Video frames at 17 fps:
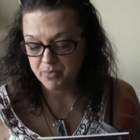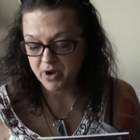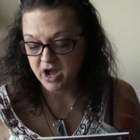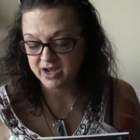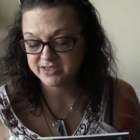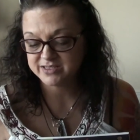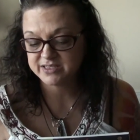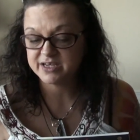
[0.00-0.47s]

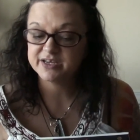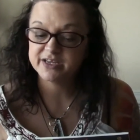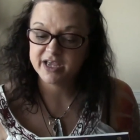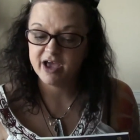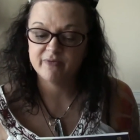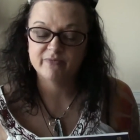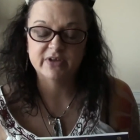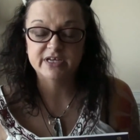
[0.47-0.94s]
box, and
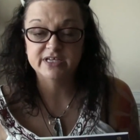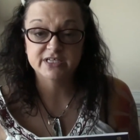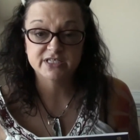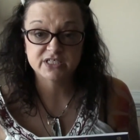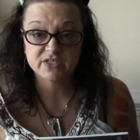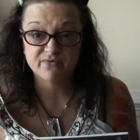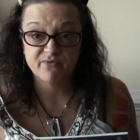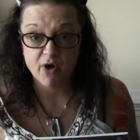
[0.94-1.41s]
Kevin
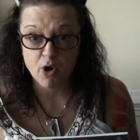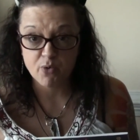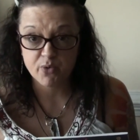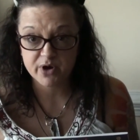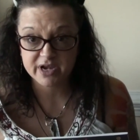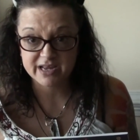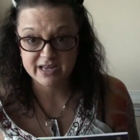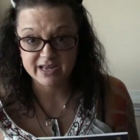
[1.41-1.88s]
is
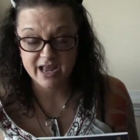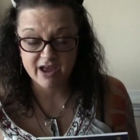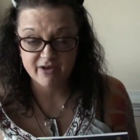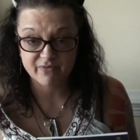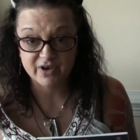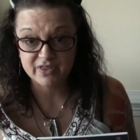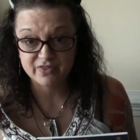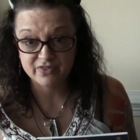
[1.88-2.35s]
forwarding
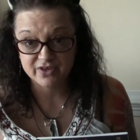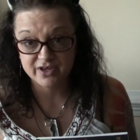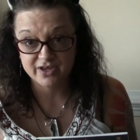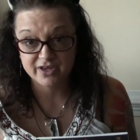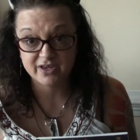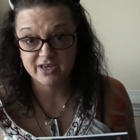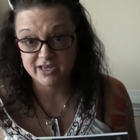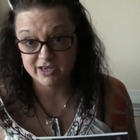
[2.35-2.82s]

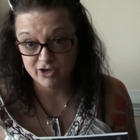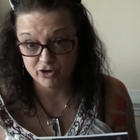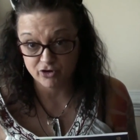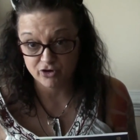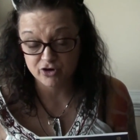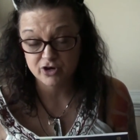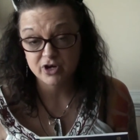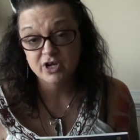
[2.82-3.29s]
everything
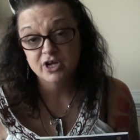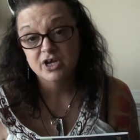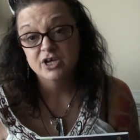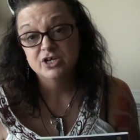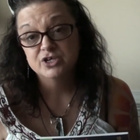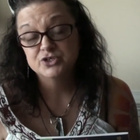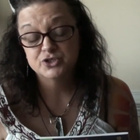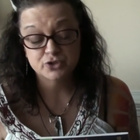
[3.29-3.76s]
here.
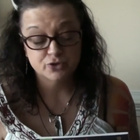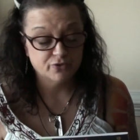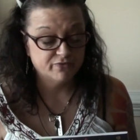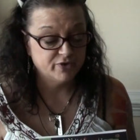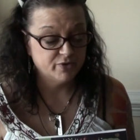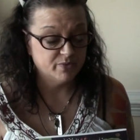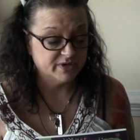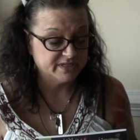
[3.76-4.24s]
So
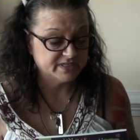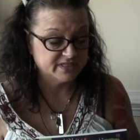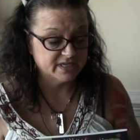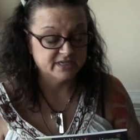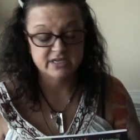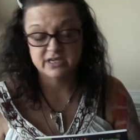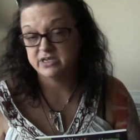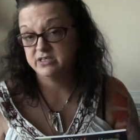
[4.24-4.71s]
if you want to
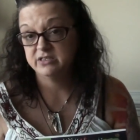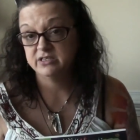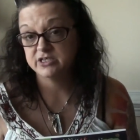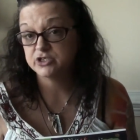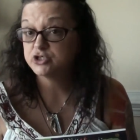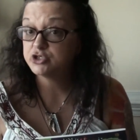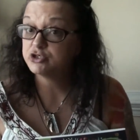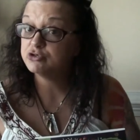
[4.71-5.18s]
send
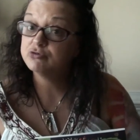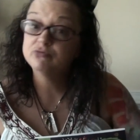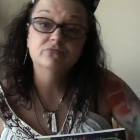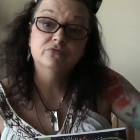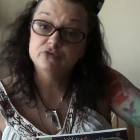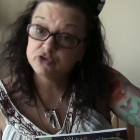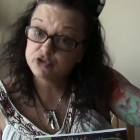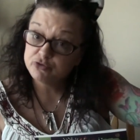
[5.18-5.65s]
anything
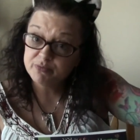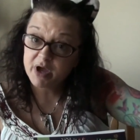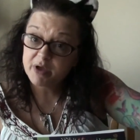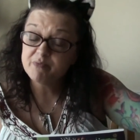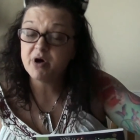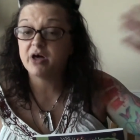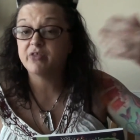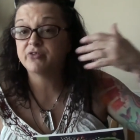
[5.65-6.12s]
to my
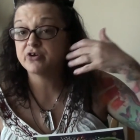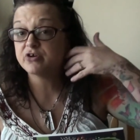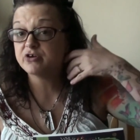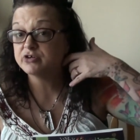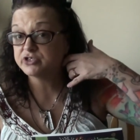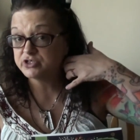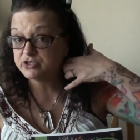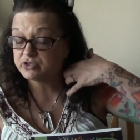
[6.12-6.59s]

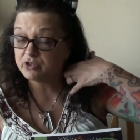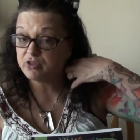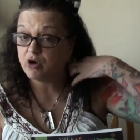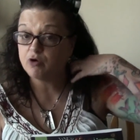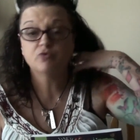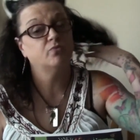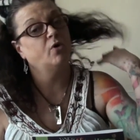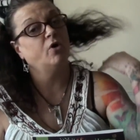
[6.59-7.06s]
mother, to the
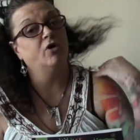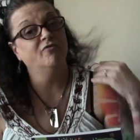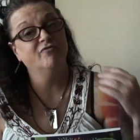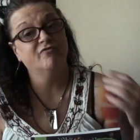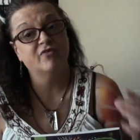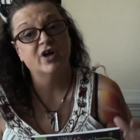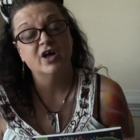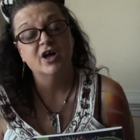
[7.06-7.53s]
Lone
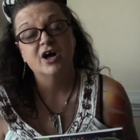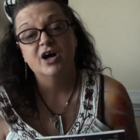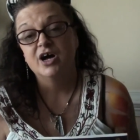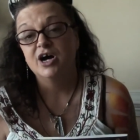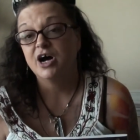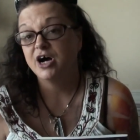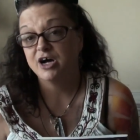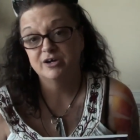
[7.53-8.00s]
Wolf,
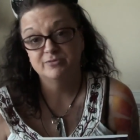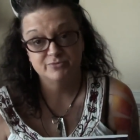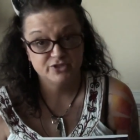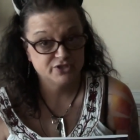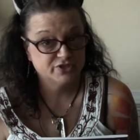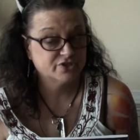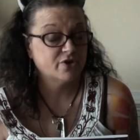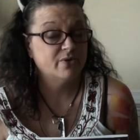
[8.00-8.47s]

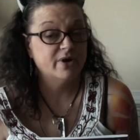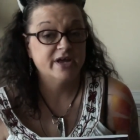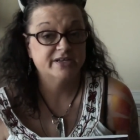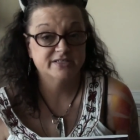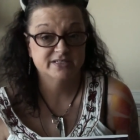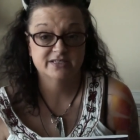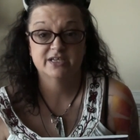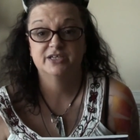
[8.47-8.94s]
Just go ahead
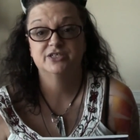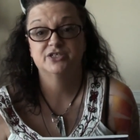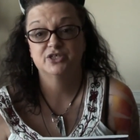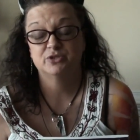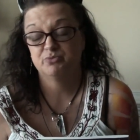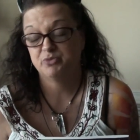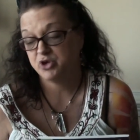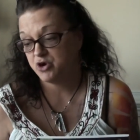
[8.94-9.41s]
and send it to
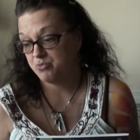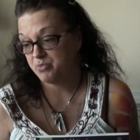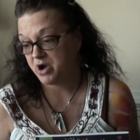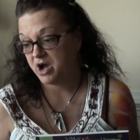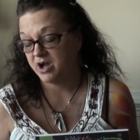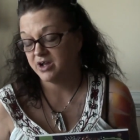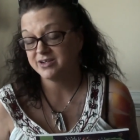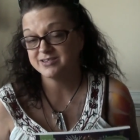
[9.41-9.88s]
the P.O.
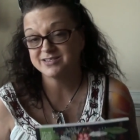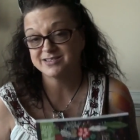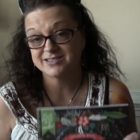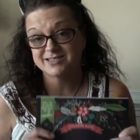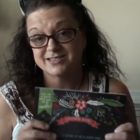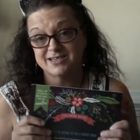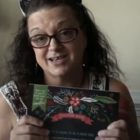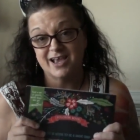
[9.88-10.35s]

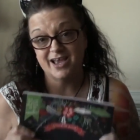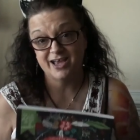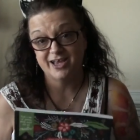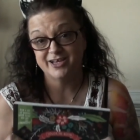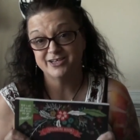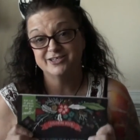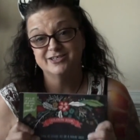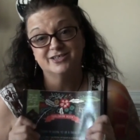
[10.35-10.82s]
Box
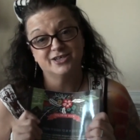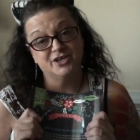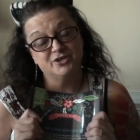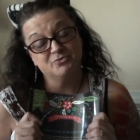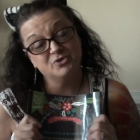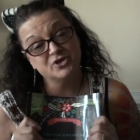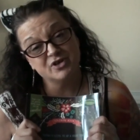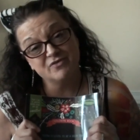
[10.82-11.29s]
and
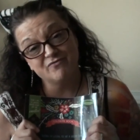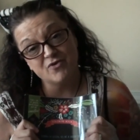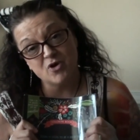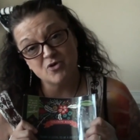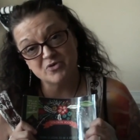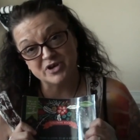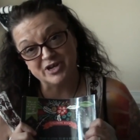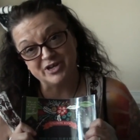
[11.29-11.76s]
it will get
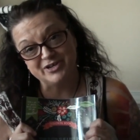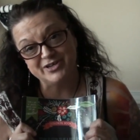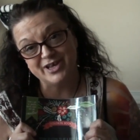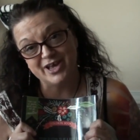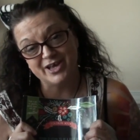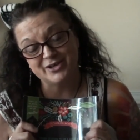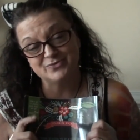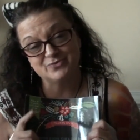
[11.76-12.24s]
forwarded,
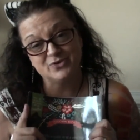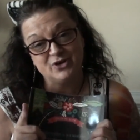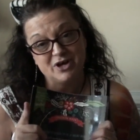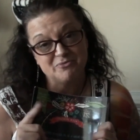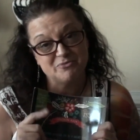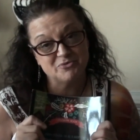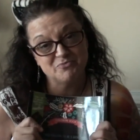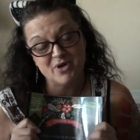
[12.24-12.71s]
and we'll
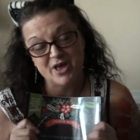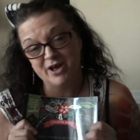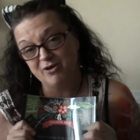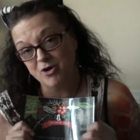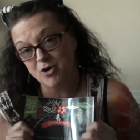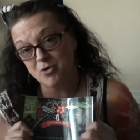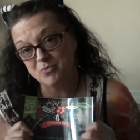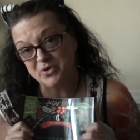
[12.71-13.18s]
have a
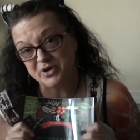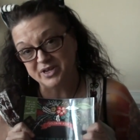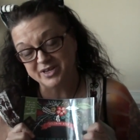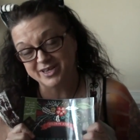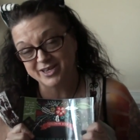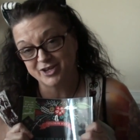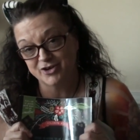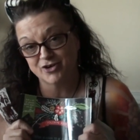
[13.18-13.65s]
mail
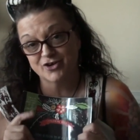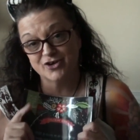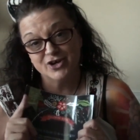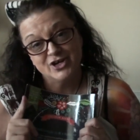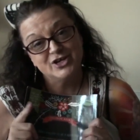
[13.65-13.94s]
opening here